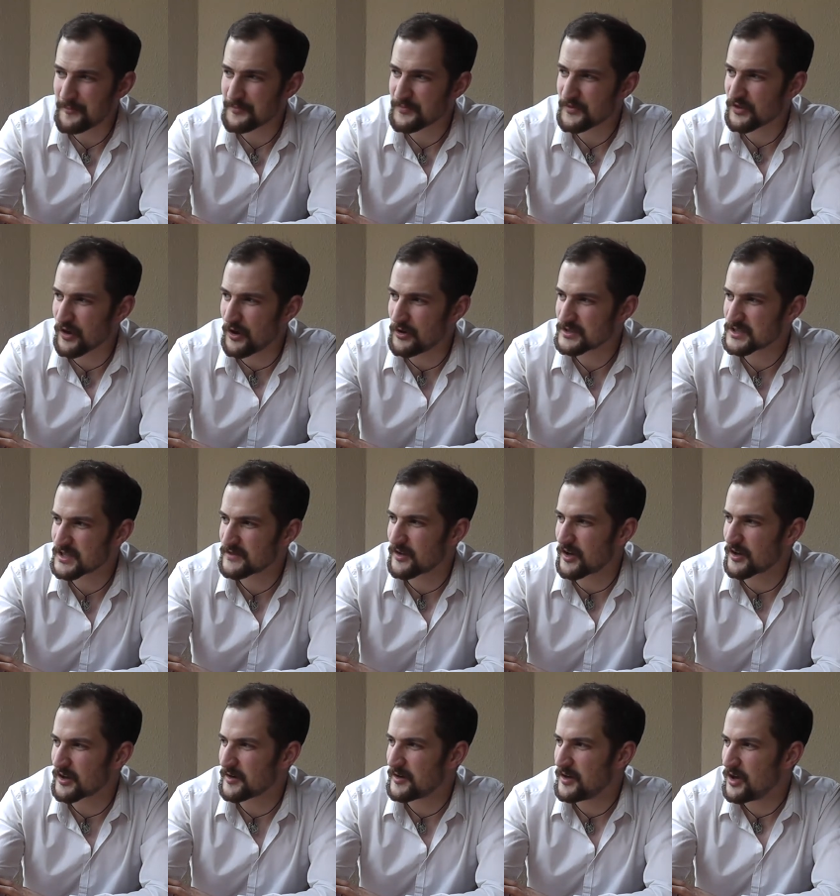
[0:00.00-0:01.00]
So it's kind of
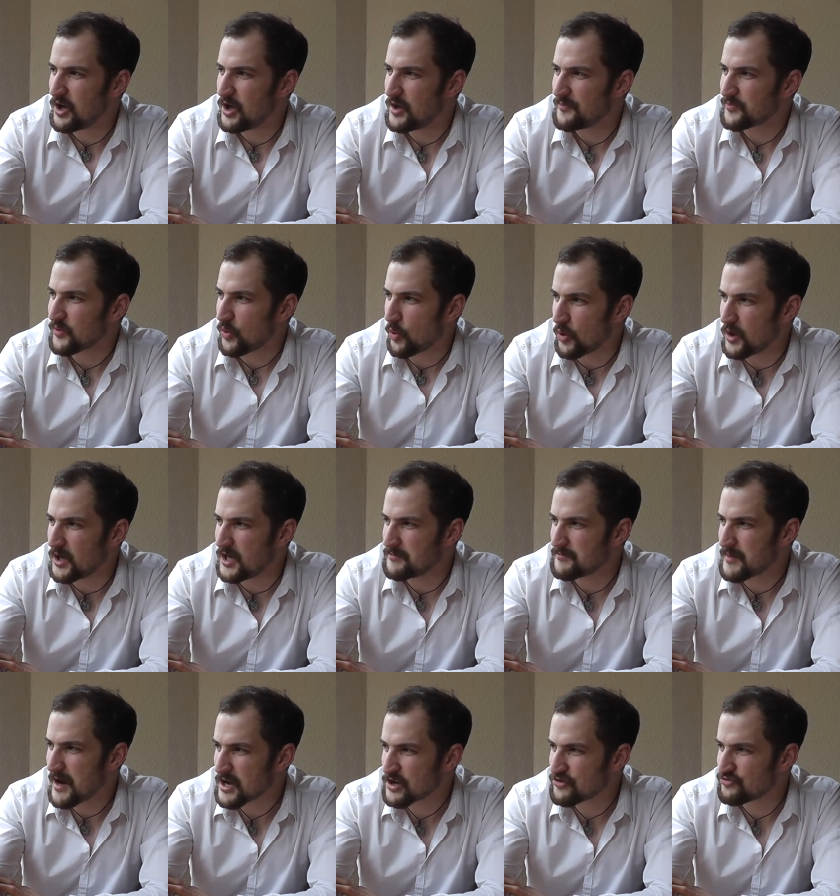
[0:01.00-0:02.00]
like oily
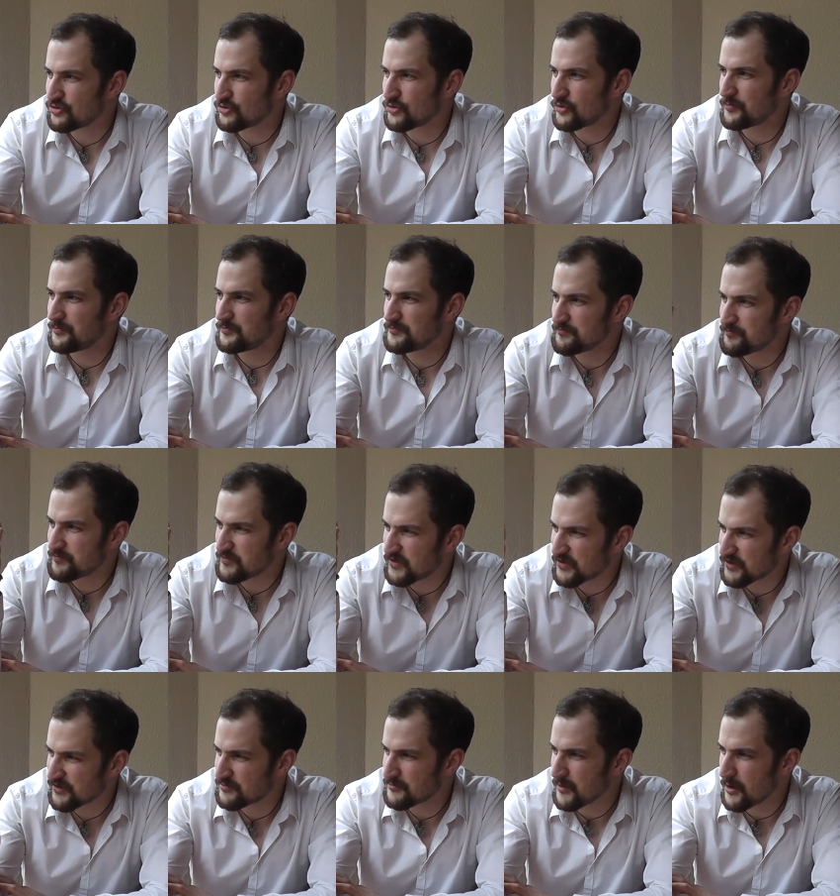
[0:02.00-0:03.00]
mackerel,
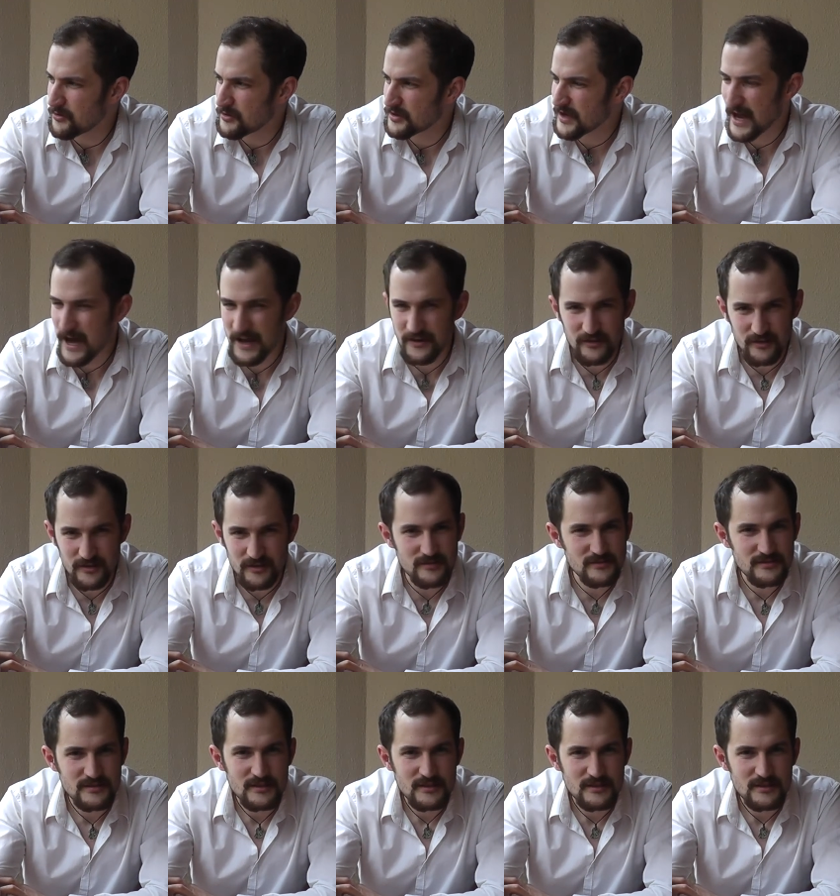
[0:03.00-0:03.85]
smoked haddock,